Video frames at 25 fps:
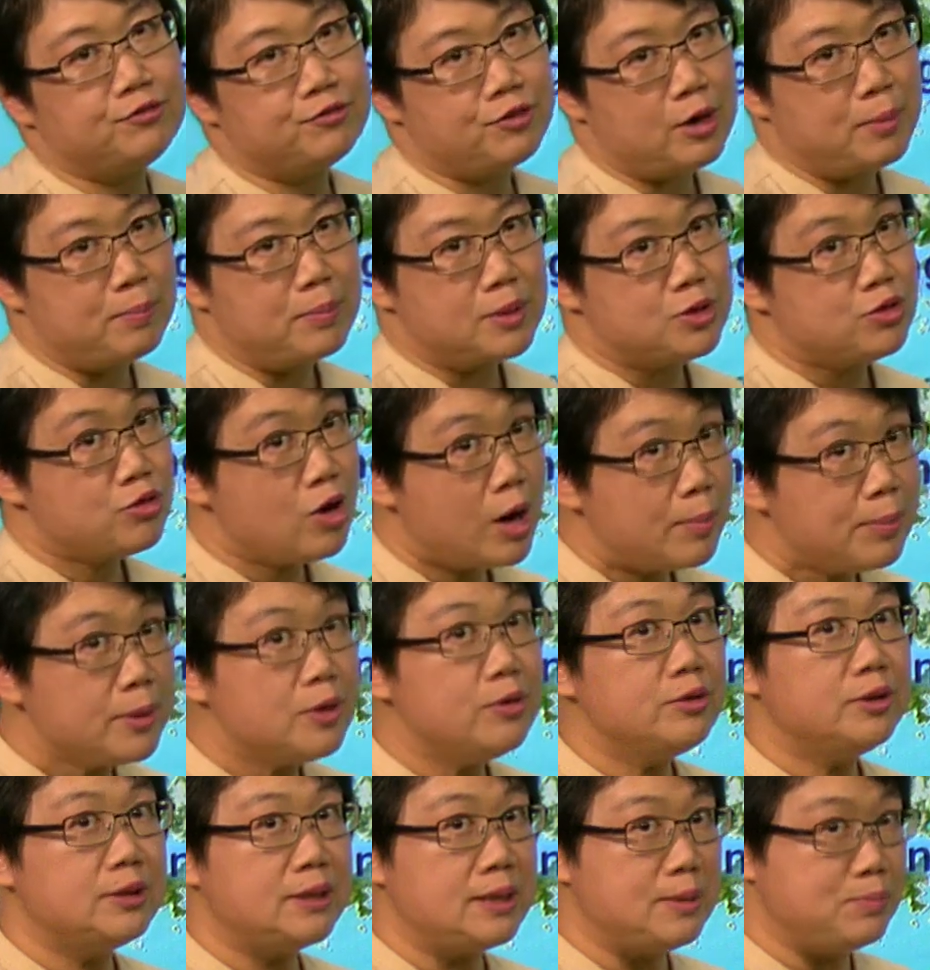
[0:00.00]
from a
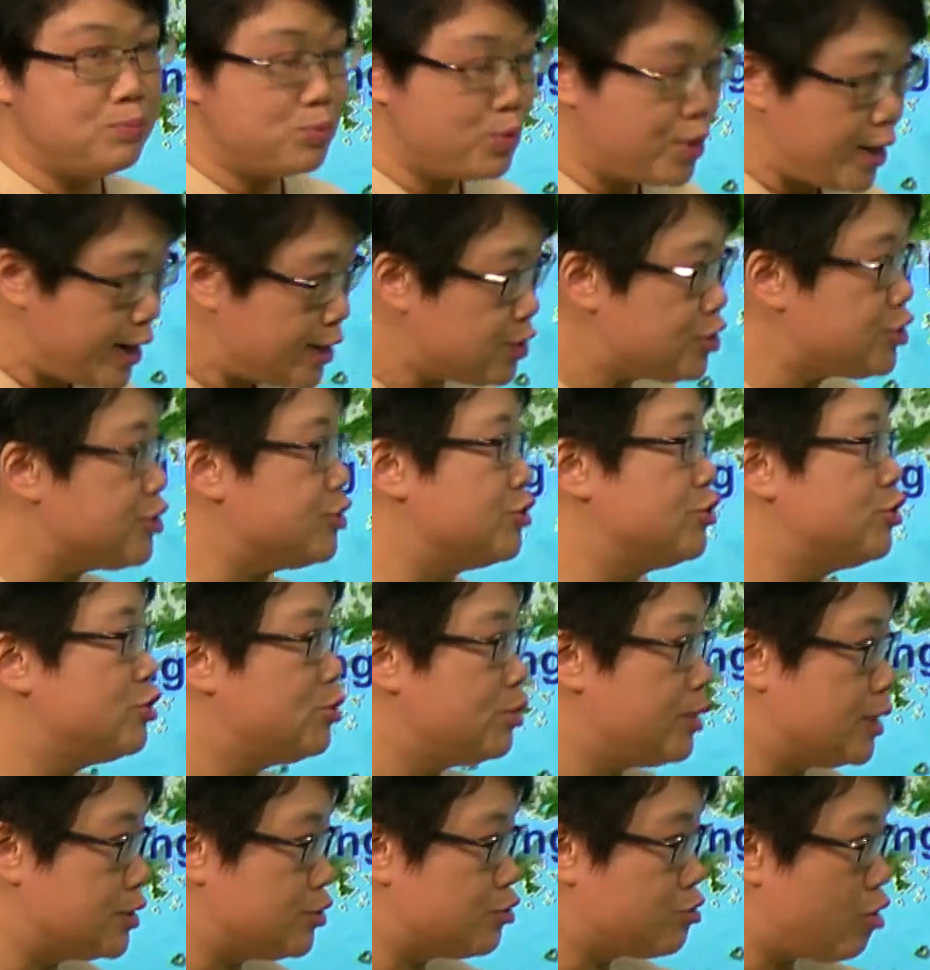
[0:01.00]
tropical depression
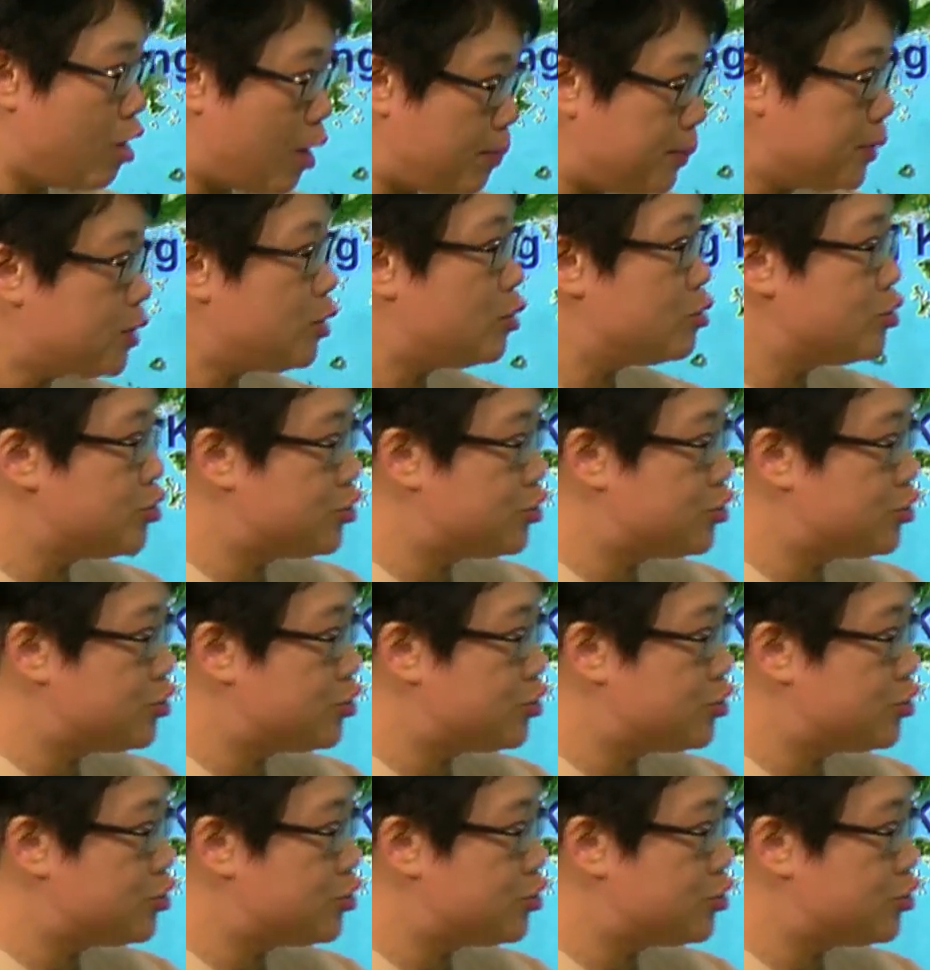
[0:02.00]
to a tropical